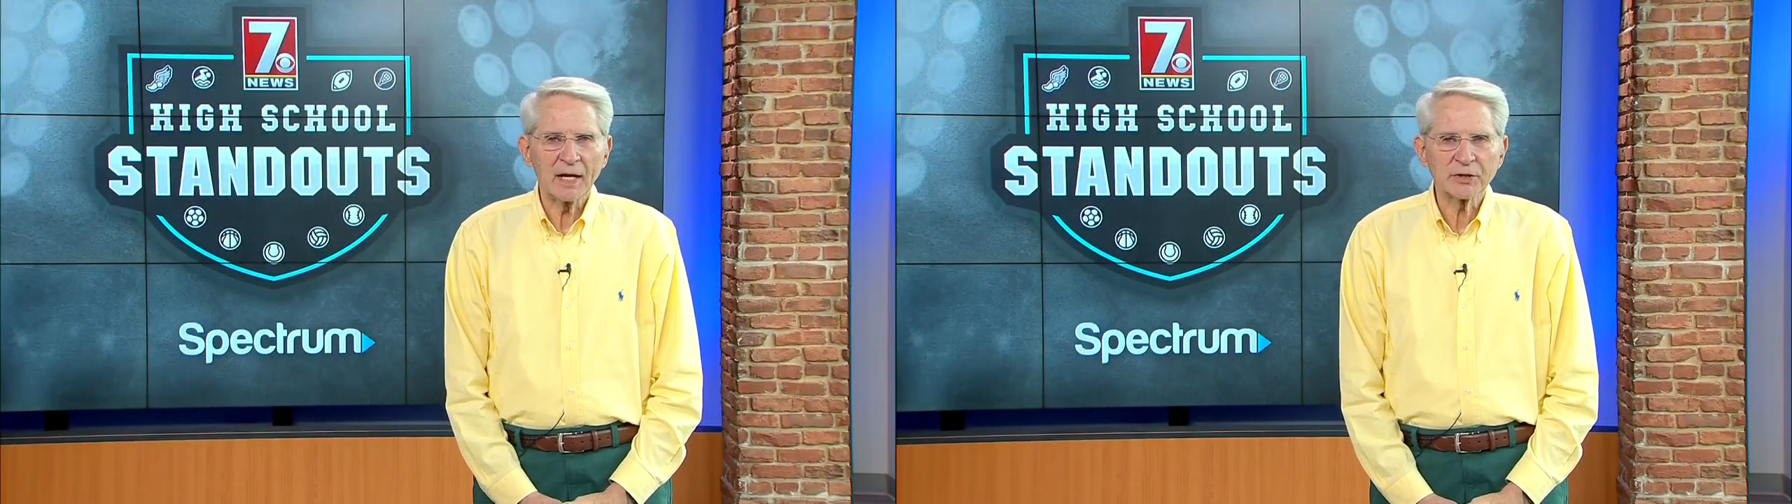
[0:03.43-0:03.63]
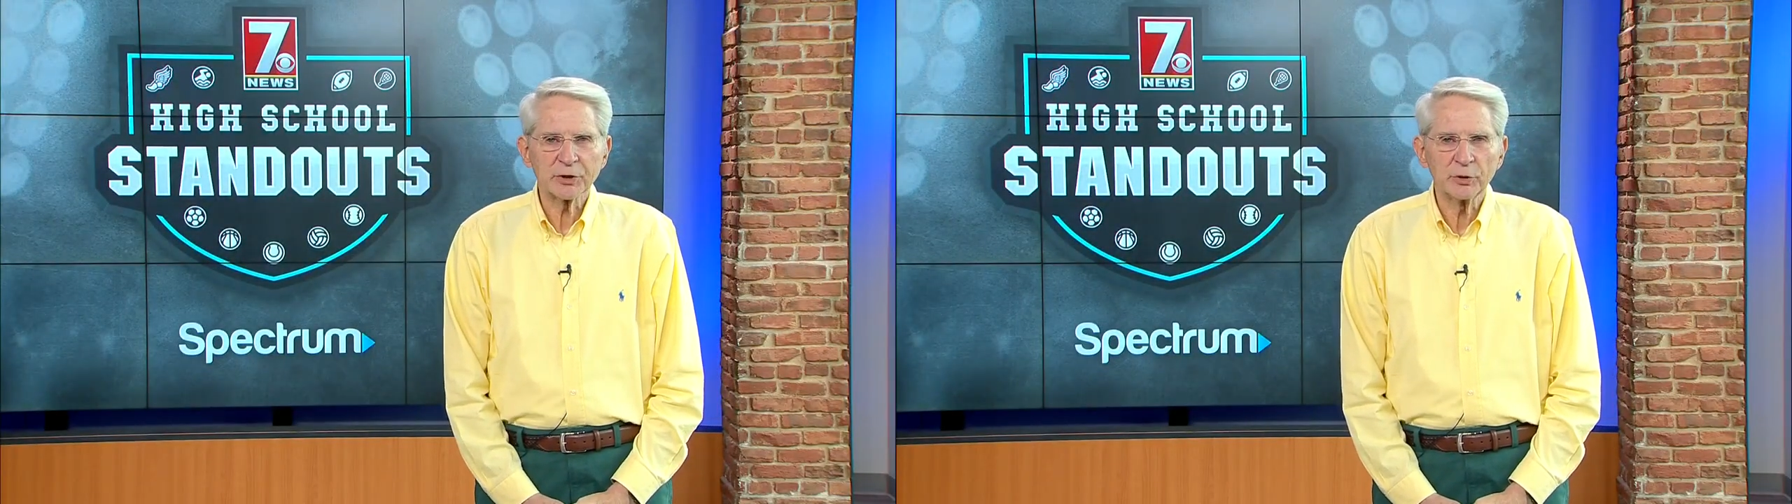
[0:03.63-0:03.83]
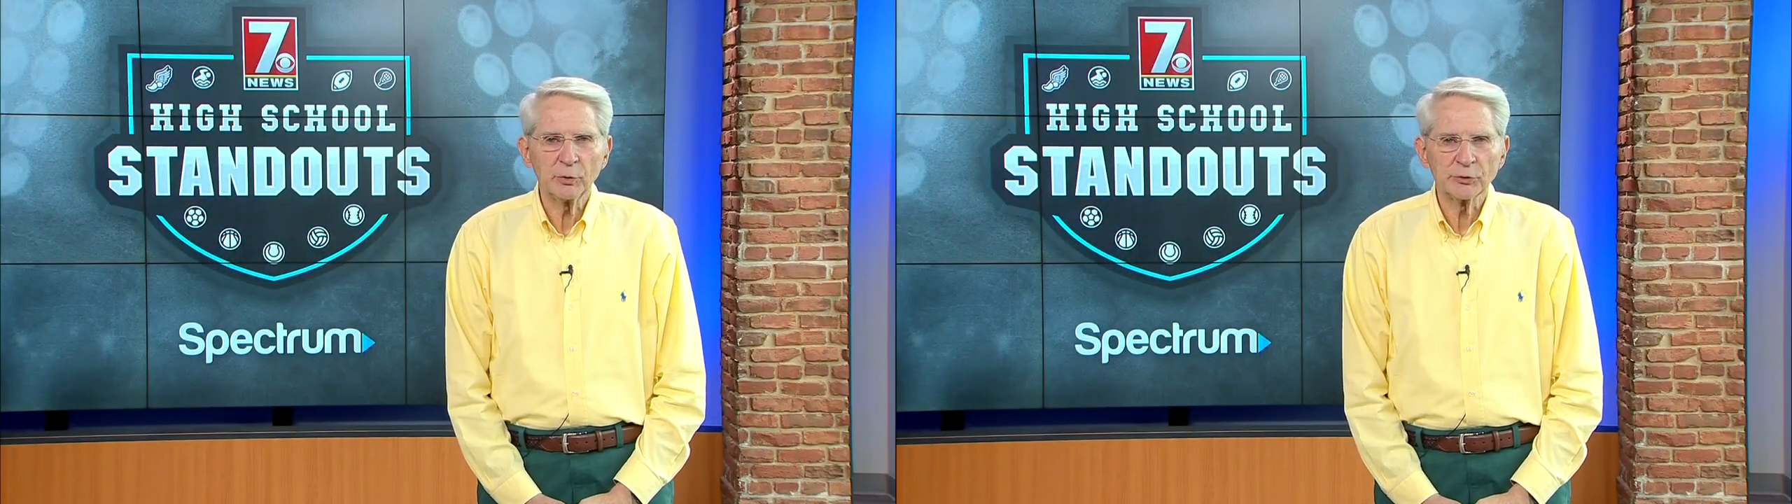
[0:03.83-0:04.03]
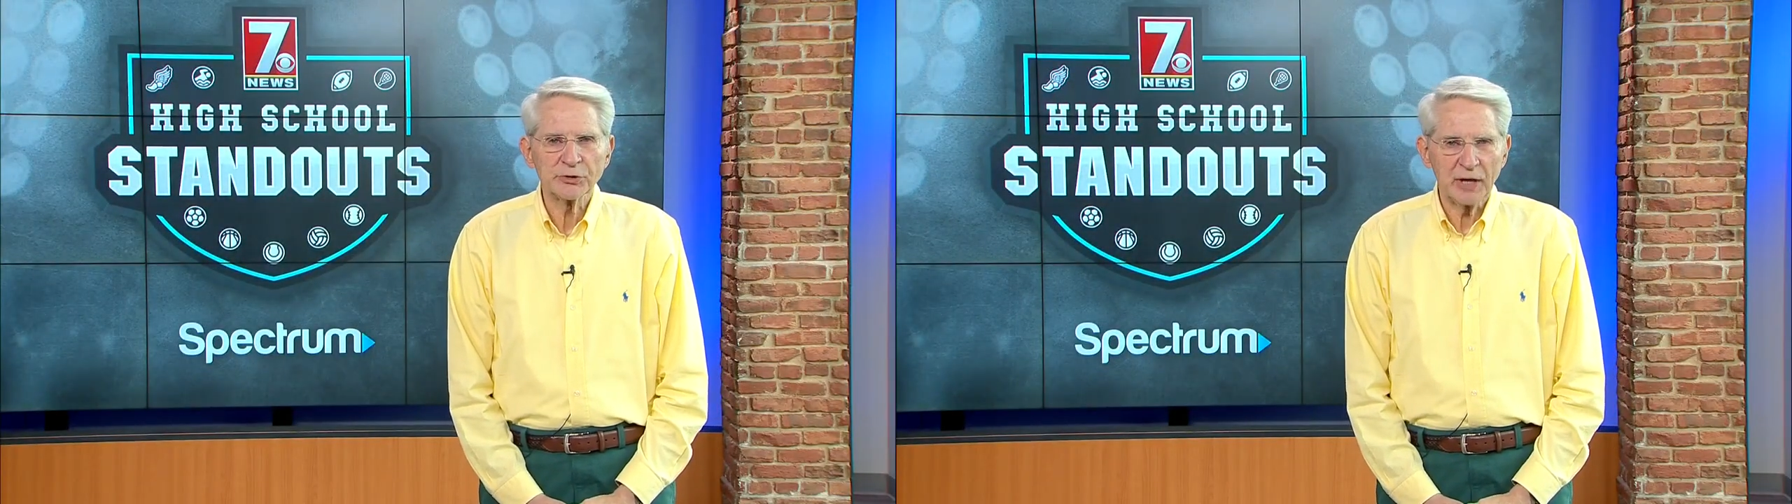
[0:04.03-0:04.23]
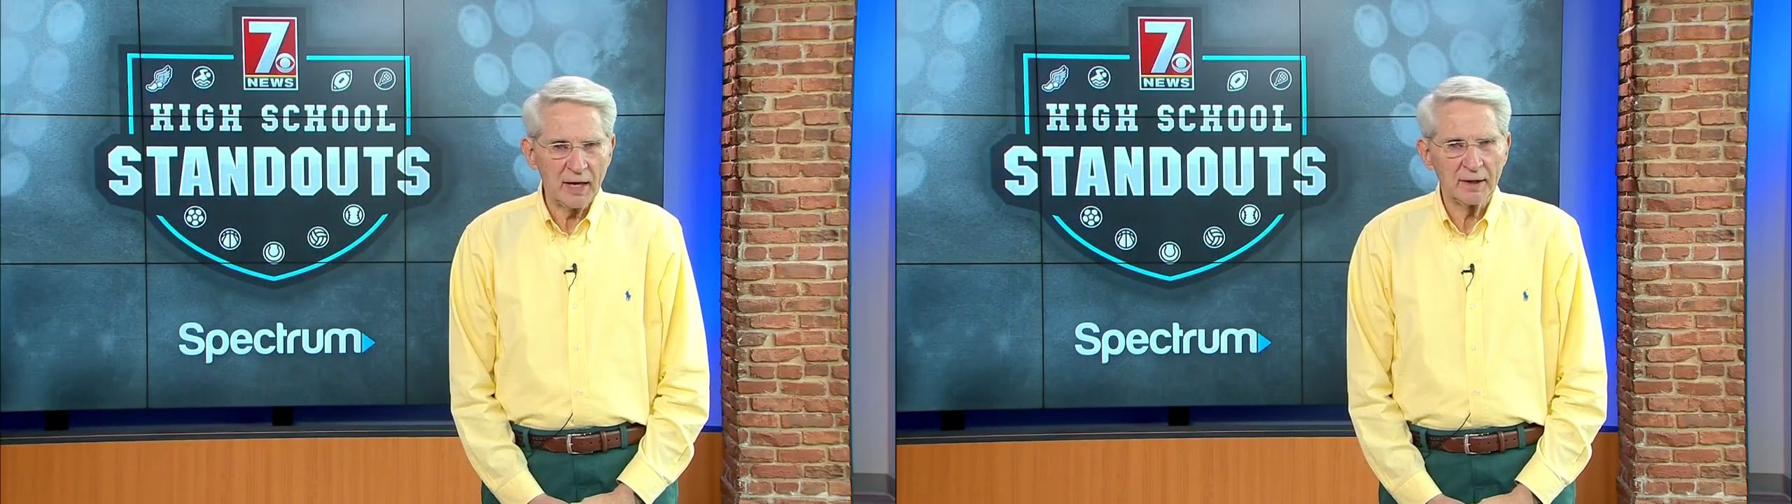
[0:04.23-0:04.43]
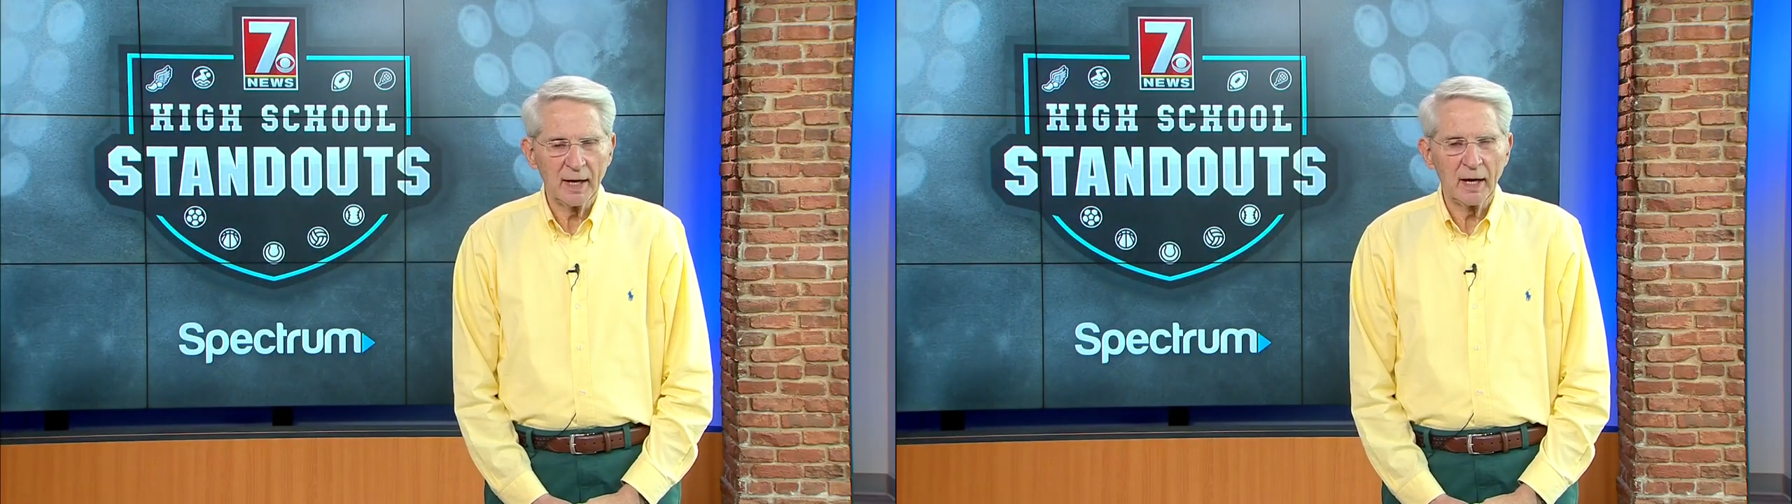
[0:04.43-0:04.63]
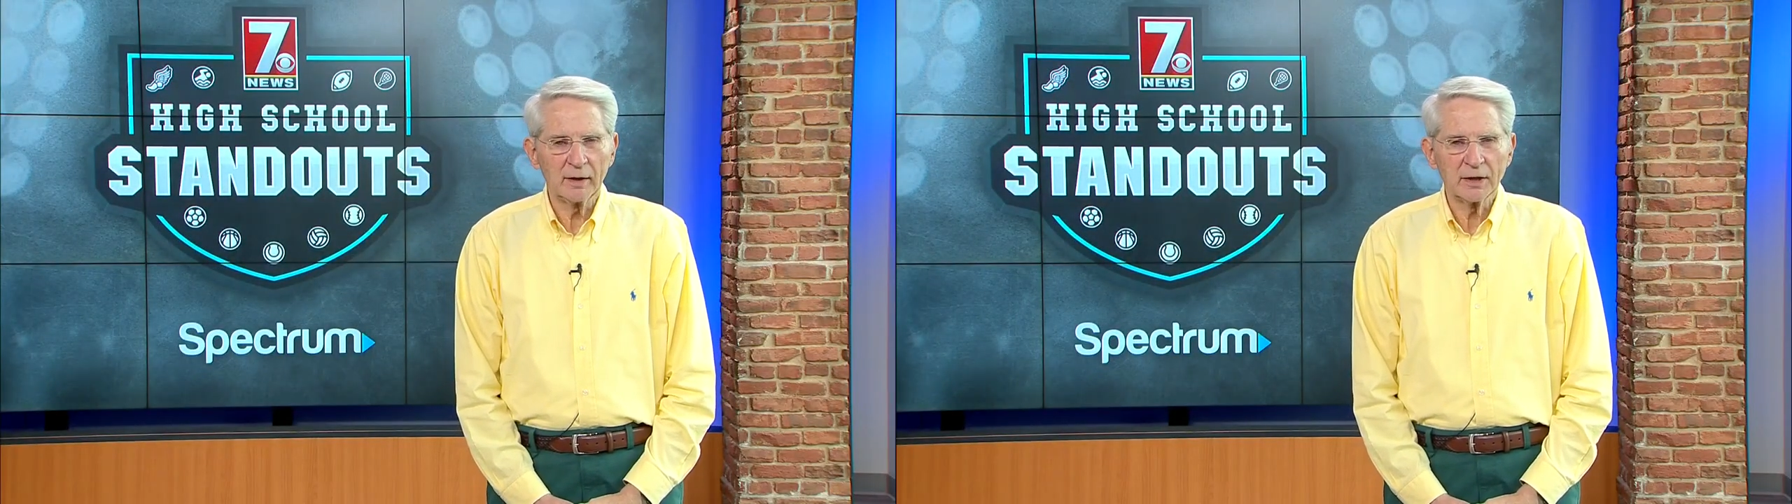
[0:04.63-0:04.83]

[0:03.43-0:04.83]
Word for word: school standout.